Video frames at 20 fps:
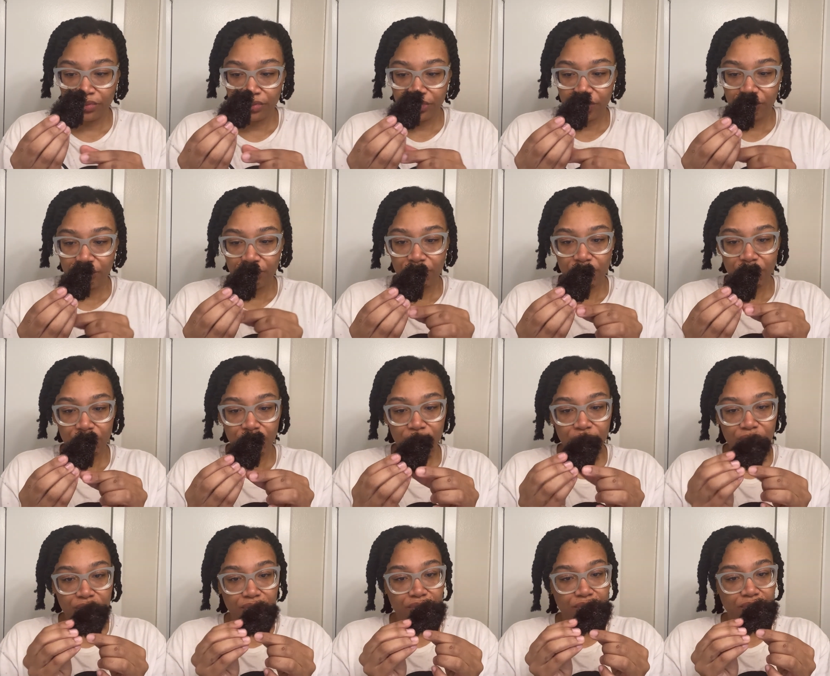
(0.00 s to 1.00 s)

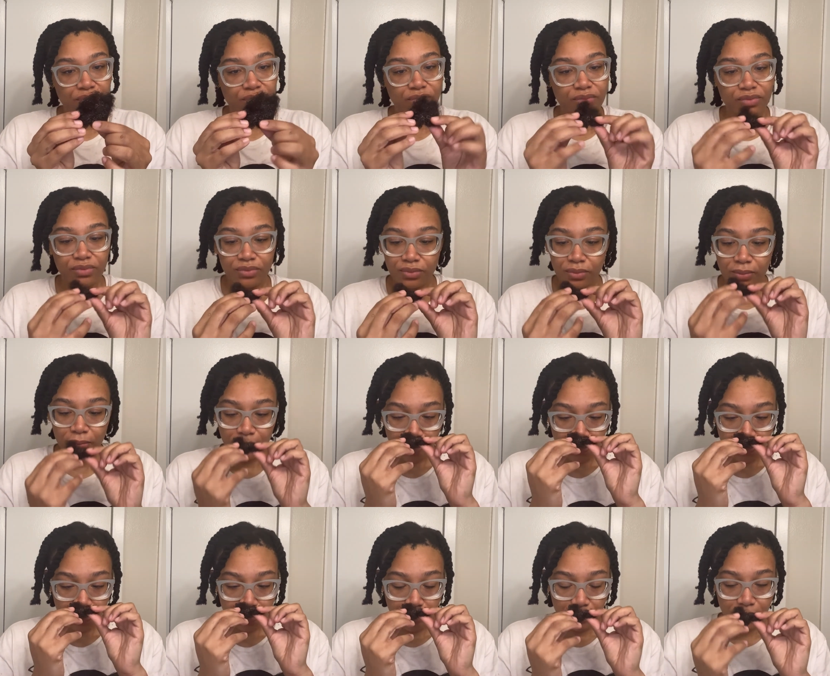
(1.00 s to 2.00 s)

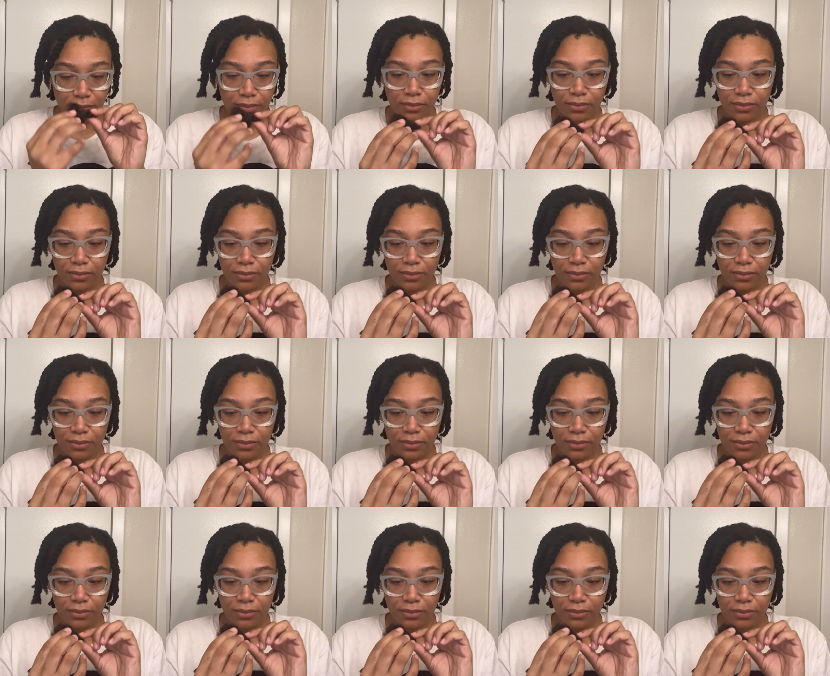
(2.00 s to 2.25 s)
No one is speaking in this clip.